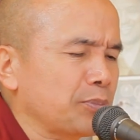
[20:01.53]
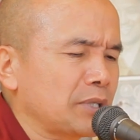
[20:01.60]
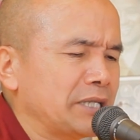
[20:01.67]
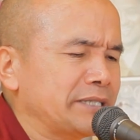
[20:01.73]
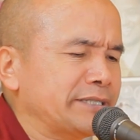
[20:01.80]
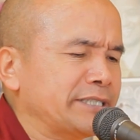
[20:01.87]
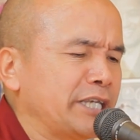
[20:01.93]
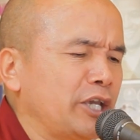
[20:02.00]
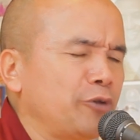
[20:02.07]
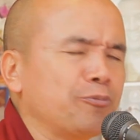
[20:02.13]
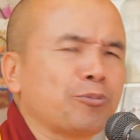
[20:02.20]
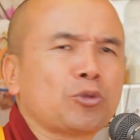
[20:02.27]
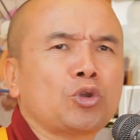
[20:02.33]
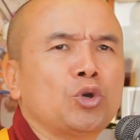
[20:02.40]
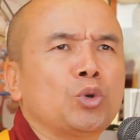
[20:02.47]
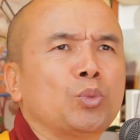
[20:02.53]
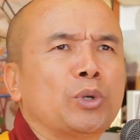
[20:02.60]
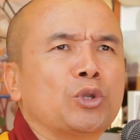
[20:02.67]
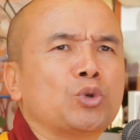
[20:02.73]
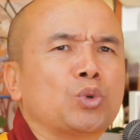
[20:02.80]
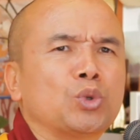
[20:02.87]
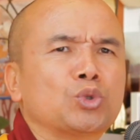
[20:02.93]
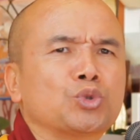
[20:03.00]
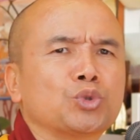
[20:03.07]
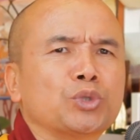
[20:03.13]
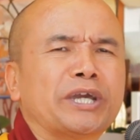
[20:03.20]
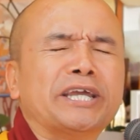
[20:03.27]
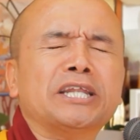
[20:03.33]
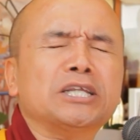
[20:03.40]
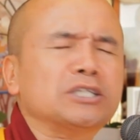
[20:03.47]
the same, when you go
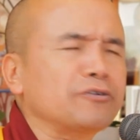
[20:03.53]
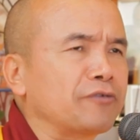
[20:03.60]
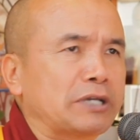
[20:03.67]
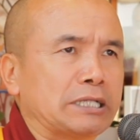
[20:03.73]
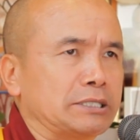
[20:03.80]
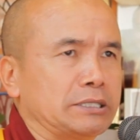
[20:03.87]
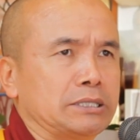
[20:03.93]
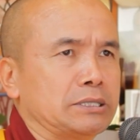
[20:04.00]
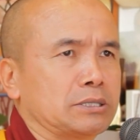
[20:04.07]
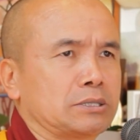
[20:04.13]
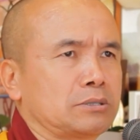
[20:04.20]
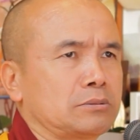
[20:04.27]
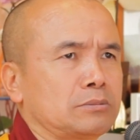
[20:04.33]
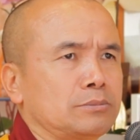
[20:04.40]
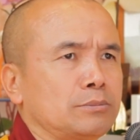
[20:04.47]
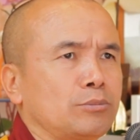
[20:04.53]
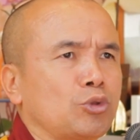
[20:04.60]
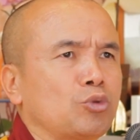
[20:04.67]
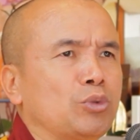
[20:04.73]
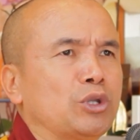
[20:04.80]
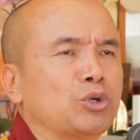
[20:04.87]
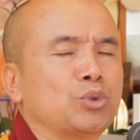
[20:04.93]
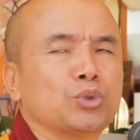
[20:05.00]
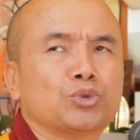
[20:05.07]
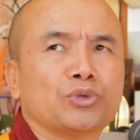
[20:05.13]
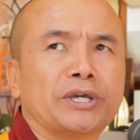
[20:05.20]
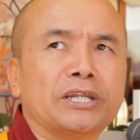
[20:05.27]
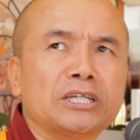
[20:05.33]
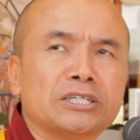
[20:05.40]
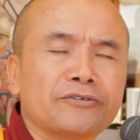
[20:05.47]
through any difficulties, when you go through
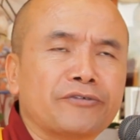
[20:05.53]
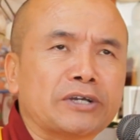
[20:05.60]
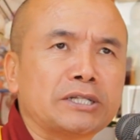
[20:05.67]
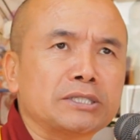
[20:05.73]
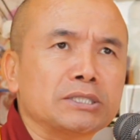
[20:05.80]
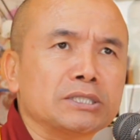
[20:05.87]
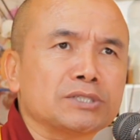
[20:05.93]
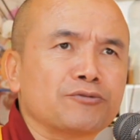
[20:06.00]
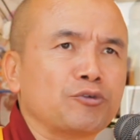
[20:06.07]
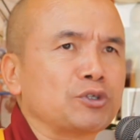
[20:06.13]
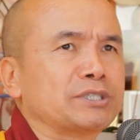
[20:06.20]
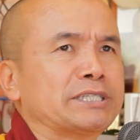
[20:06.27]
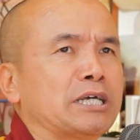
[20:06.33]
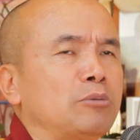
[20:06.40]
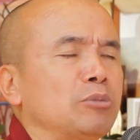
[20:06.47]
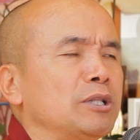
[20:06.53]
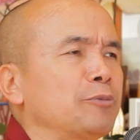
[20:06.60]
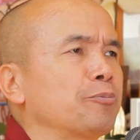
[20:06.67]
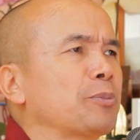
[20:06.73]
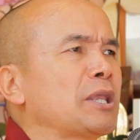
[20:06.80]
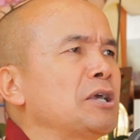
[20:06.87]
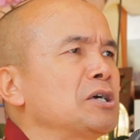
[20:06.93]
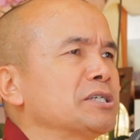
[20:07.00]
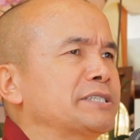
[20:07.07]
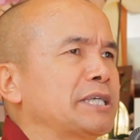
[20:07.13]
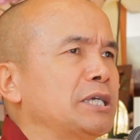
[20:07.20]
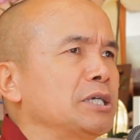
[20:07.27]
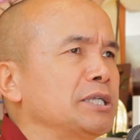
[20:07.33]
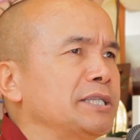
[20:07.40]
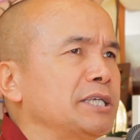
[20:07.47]
any difficulties, for example,
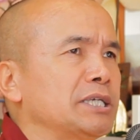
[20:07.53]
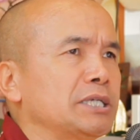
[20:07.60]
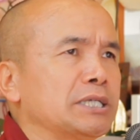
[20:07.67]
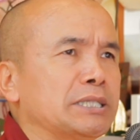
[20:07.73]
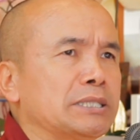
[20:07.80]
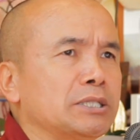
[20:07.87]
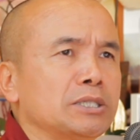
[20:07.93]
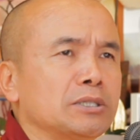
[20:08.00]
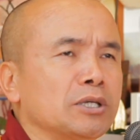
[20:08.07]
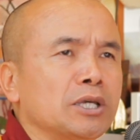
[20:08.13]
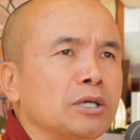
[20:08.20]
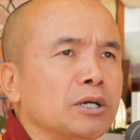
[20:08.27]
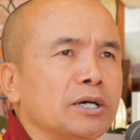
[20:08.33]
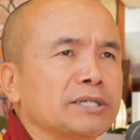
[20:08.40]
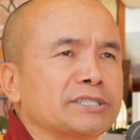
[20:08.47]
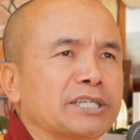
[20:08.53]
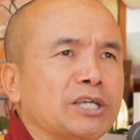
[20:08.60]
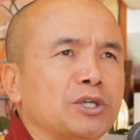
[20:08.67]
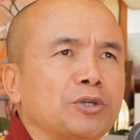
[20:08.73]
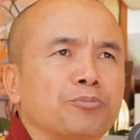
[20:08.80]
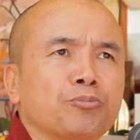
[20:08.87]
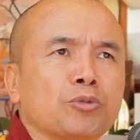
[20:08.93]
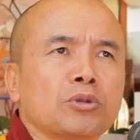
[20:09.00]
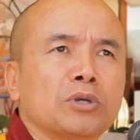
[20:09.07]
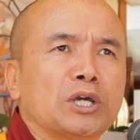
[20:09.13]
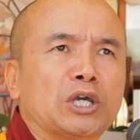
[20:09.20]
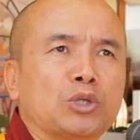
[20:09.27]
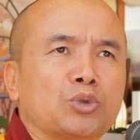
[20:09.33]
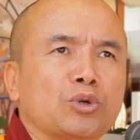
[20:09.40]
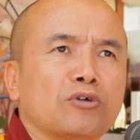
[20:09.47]
say the,
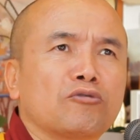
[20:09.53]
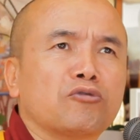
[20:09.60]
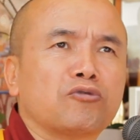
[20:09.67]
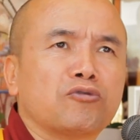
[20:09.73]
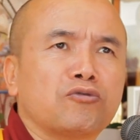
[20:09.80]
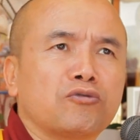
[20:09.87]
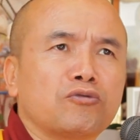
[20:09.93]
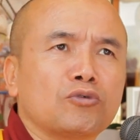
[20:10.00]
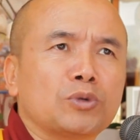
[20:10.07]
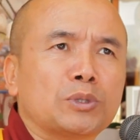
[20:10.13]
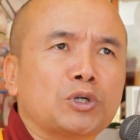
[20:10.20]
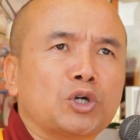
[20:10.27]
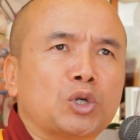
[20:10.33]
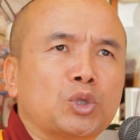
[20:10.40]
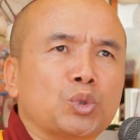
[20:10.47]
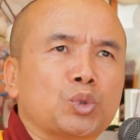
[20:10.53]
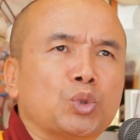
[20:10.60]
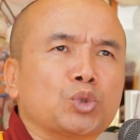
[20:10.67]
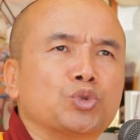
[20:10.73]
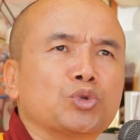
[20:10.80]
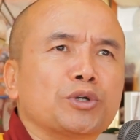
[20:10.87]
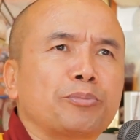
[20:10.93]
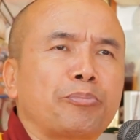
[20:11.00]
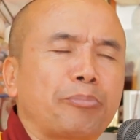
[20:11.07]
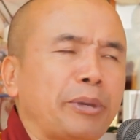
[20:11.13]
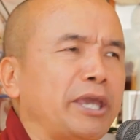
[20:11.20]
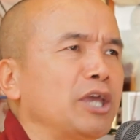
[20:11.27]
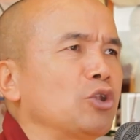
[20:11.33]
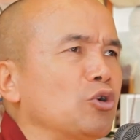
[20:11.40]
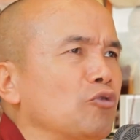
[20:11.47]
you go through a
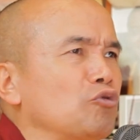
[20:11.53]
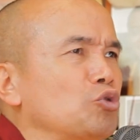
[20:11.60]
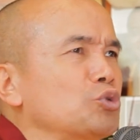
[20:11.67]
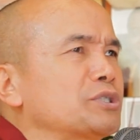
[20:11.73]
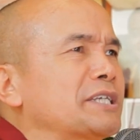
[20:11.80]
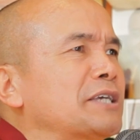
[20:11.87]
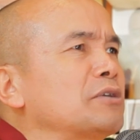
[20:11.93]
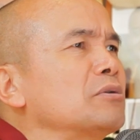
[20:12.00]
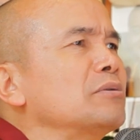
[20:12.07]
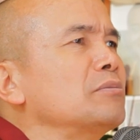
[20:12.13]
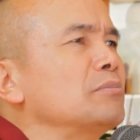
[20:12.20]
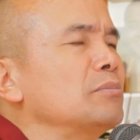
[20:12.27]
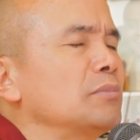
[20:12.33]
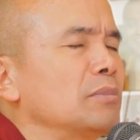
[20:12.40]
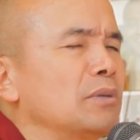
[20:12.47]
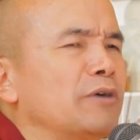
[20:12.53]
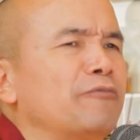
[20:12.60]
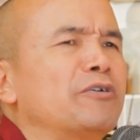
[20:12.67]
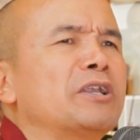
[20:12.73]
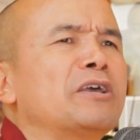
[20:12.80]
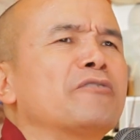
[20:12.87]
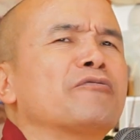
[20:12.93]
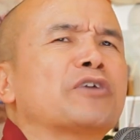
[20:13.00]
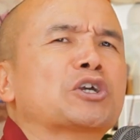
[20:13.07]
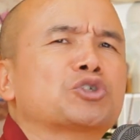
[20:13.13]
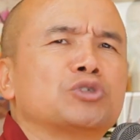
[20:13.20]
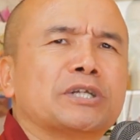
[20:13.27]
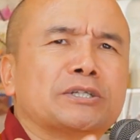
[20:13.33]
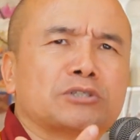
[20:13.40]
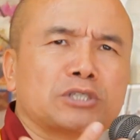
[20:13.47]
pain of losing a very
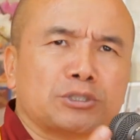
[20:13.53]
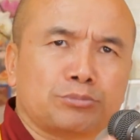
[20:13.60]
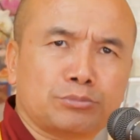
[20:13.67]
affectionate